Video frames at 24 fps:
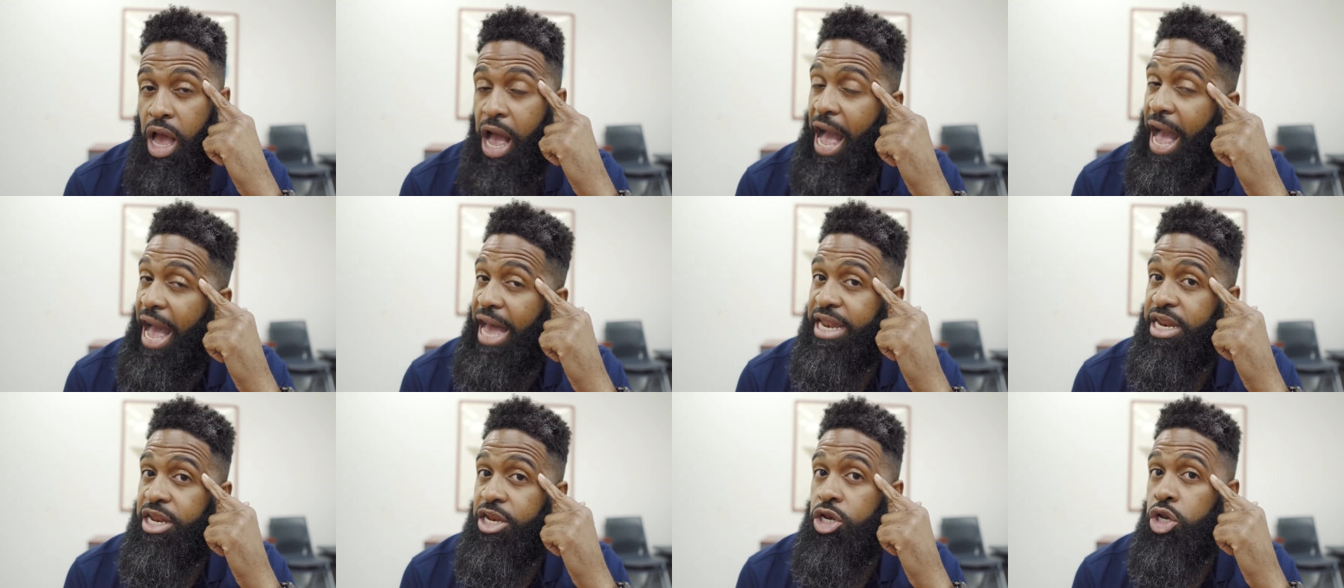
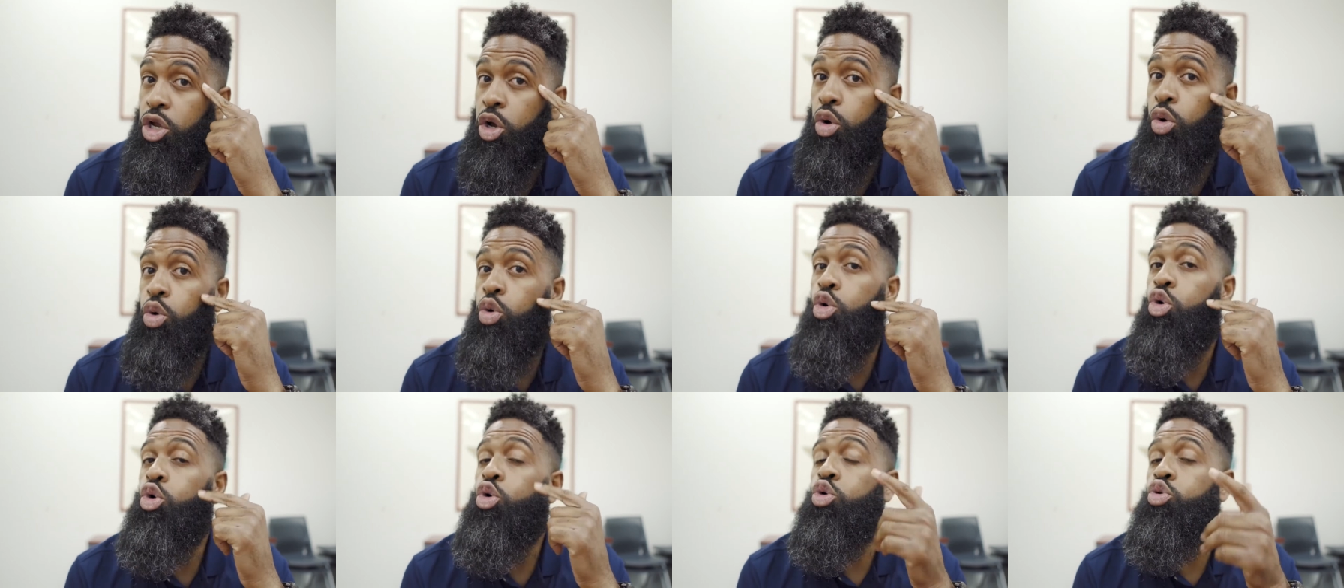I didn't know
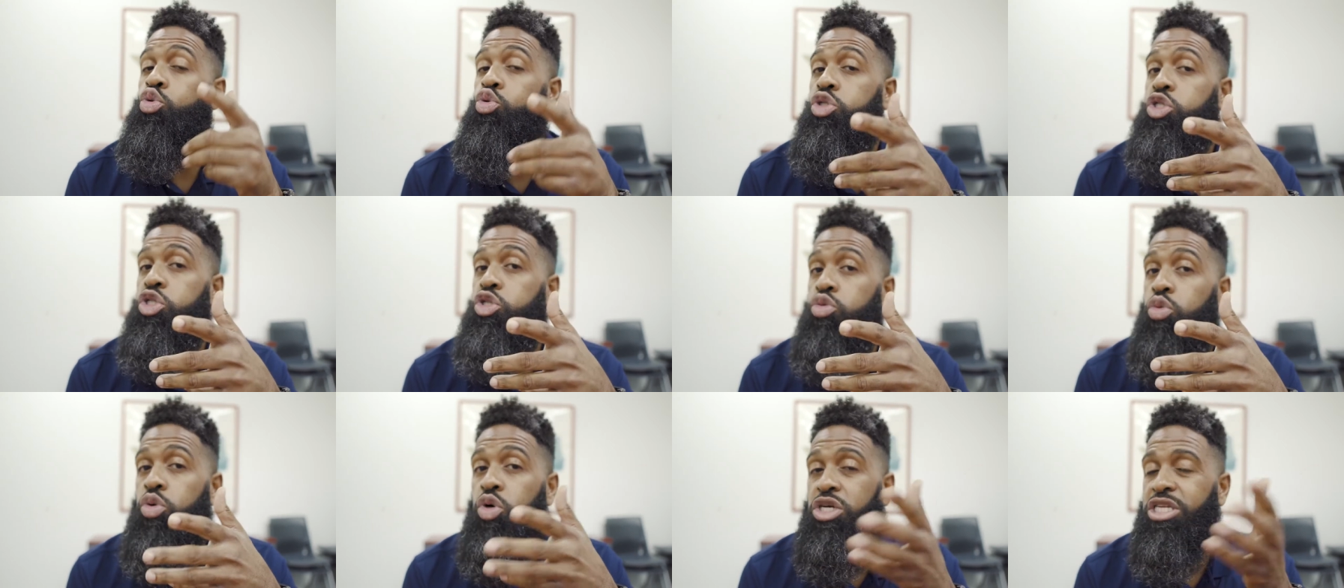who
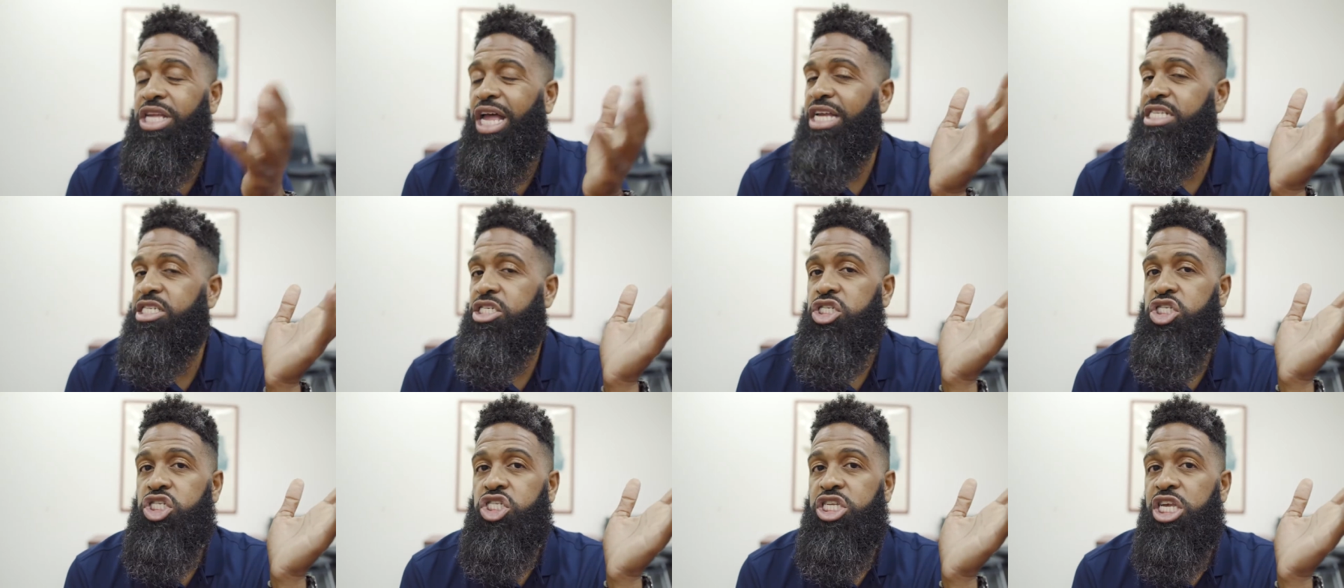she was. I
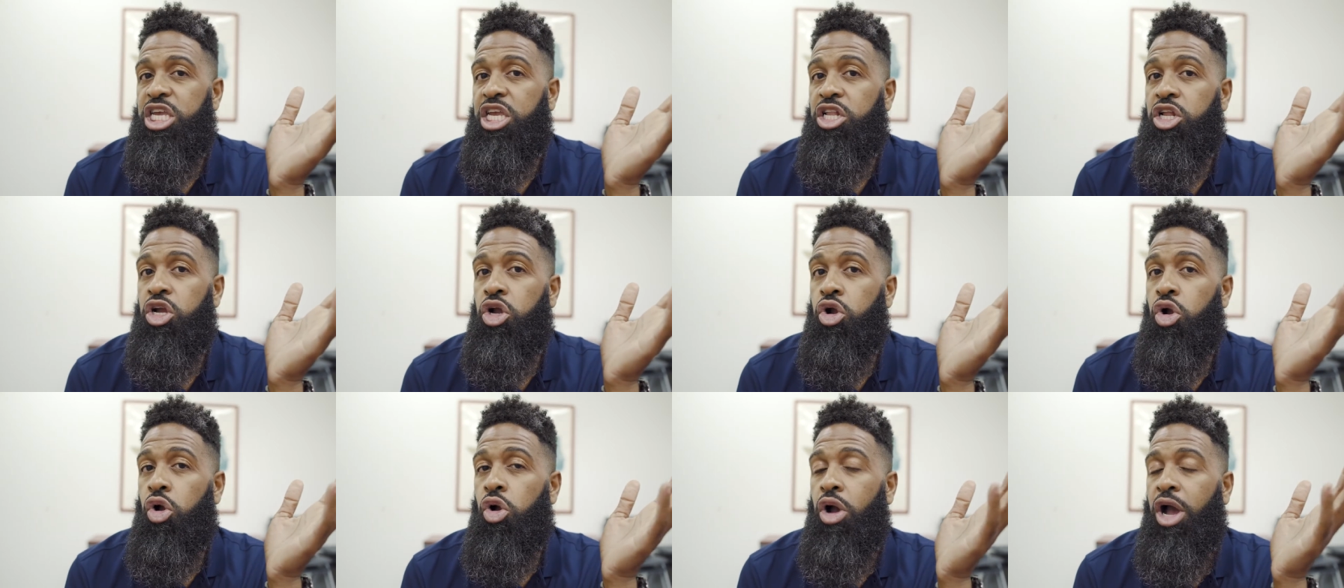just seen
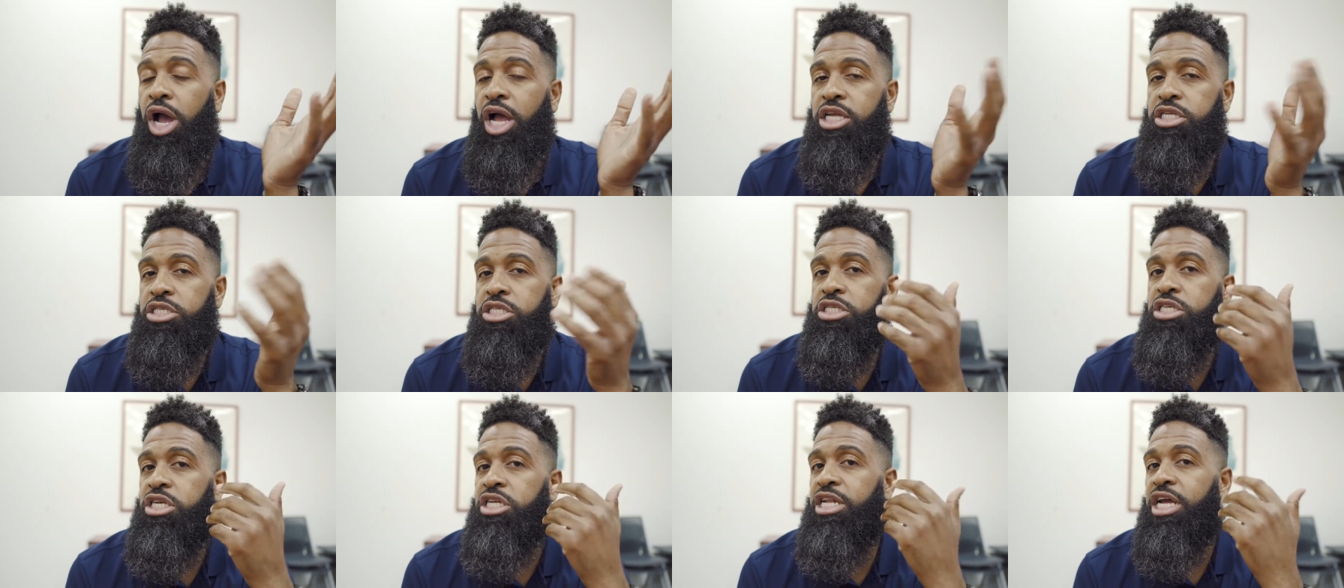her on
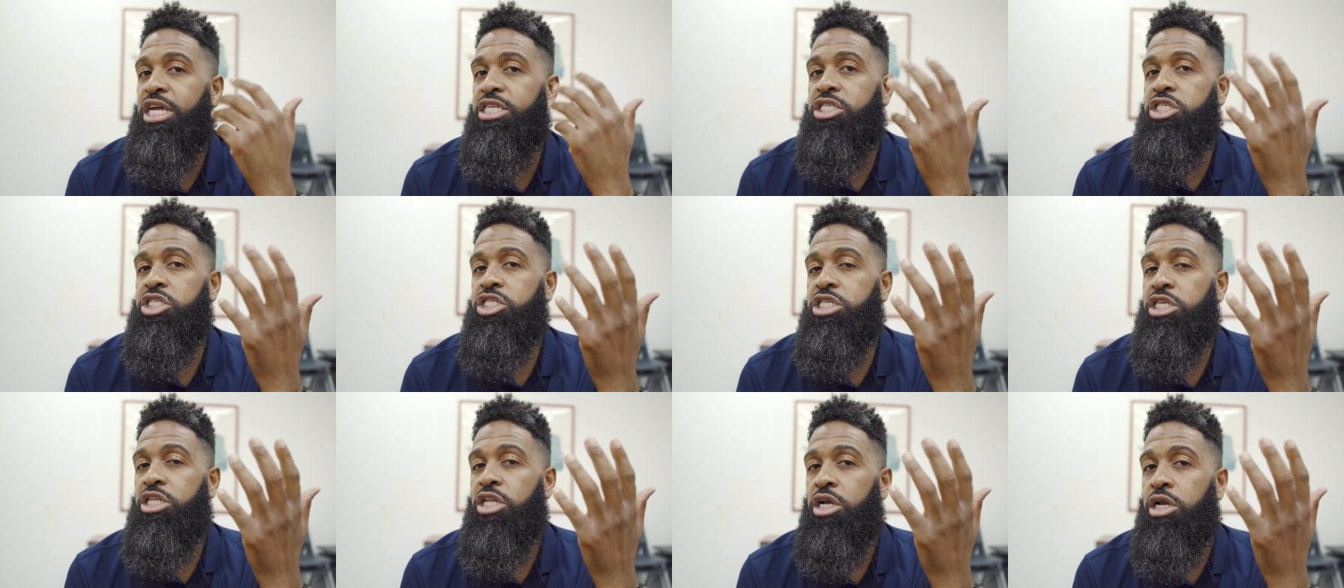IG and I
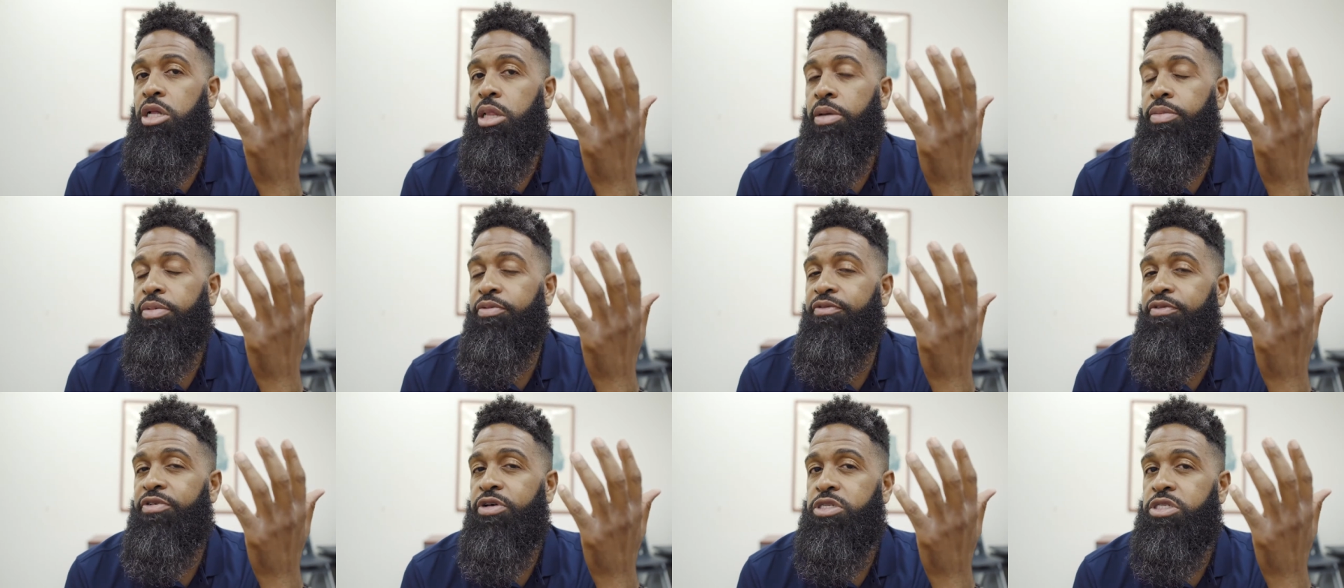just seen the clip
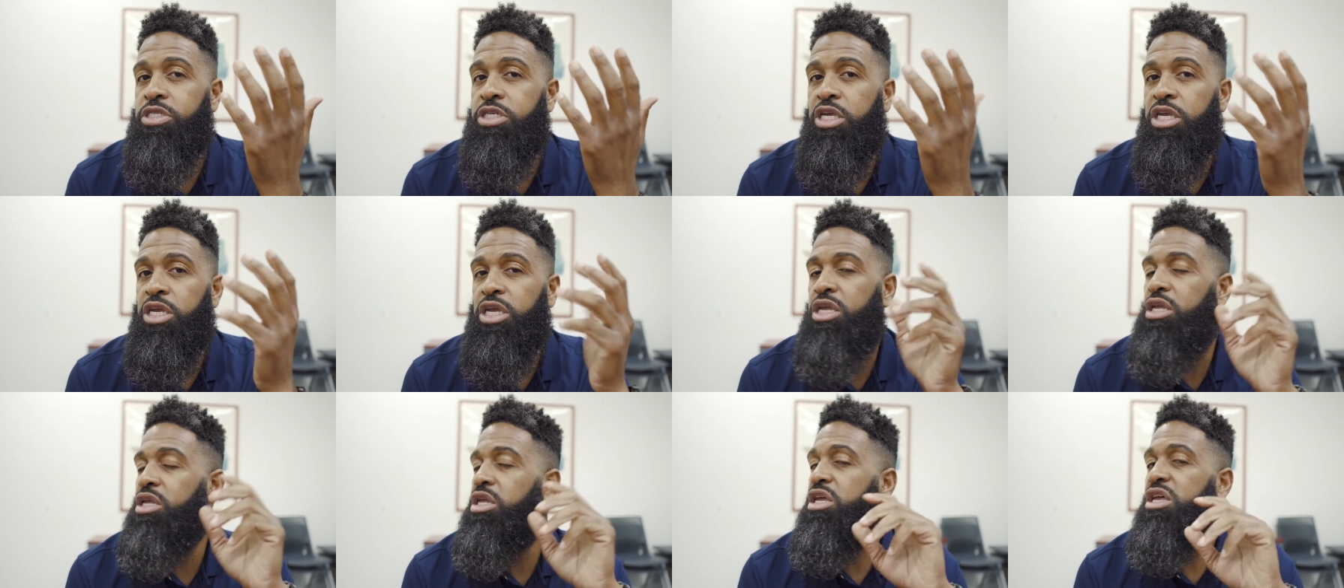of her
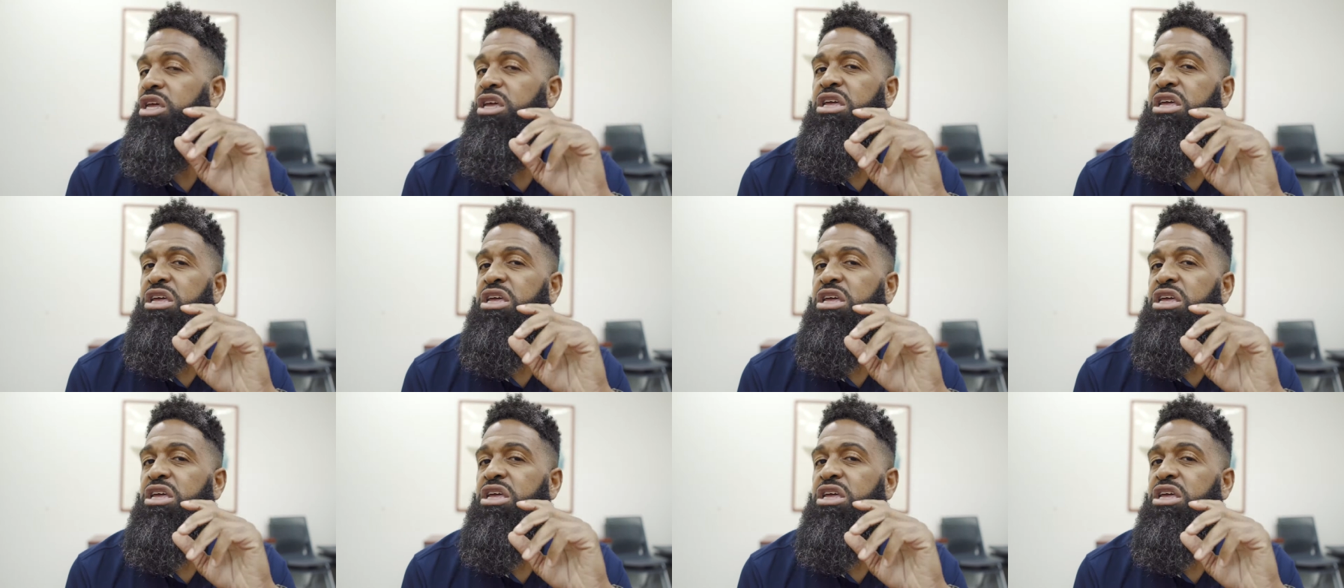singing.